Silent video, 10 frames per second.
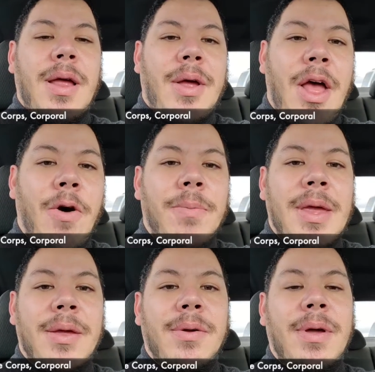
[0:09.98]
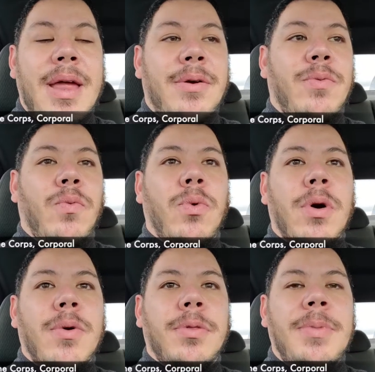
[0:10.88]
help me and
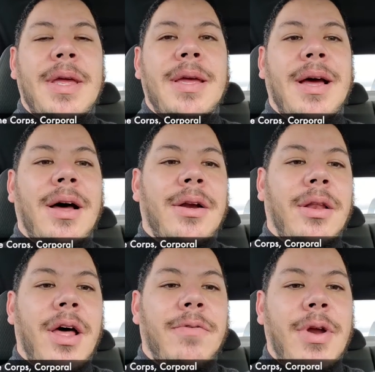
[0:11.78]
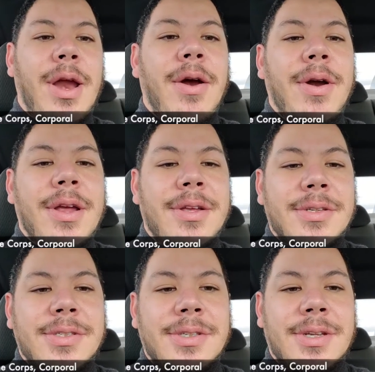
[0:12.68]
work with me on a lot of
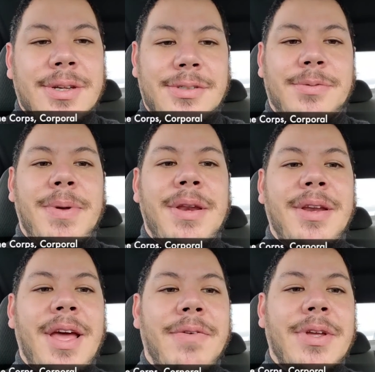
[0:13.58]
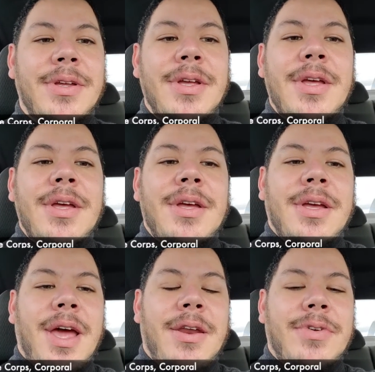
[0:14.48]
areas. It's been kind of a
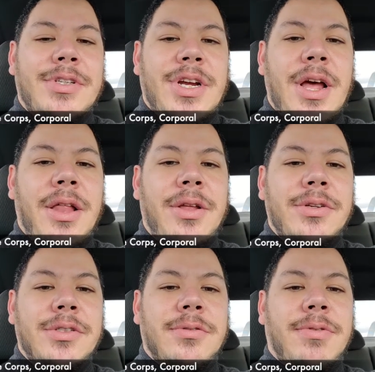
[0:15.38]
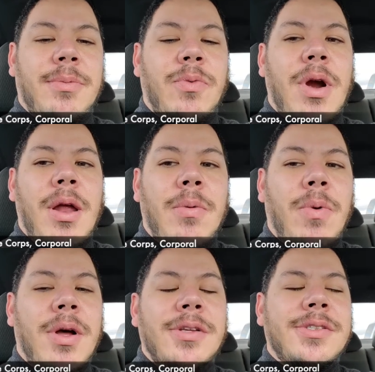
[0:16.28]
kind of a challenge from where I
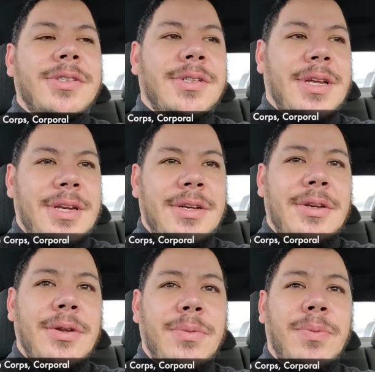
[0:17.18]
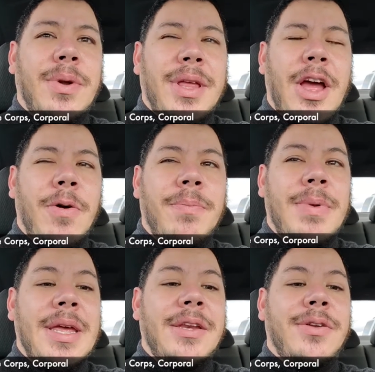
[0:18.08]
was, and you really helped
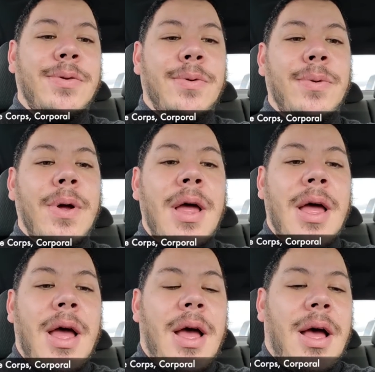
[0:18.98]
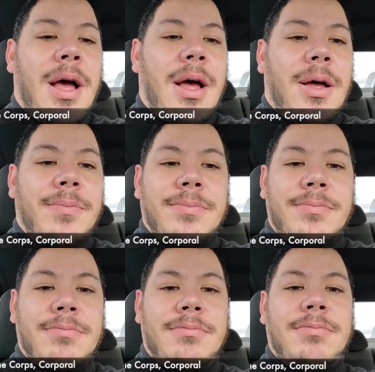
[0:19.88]
me to
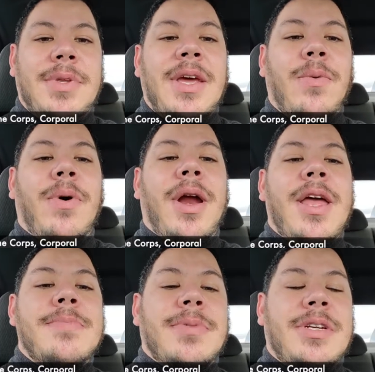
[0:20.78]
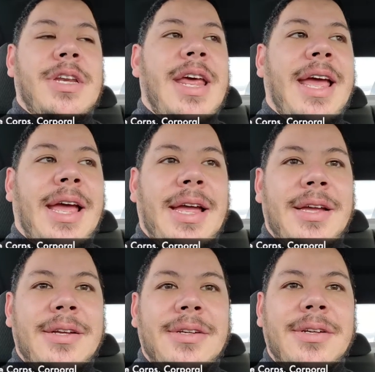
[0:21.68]
um, get where I am today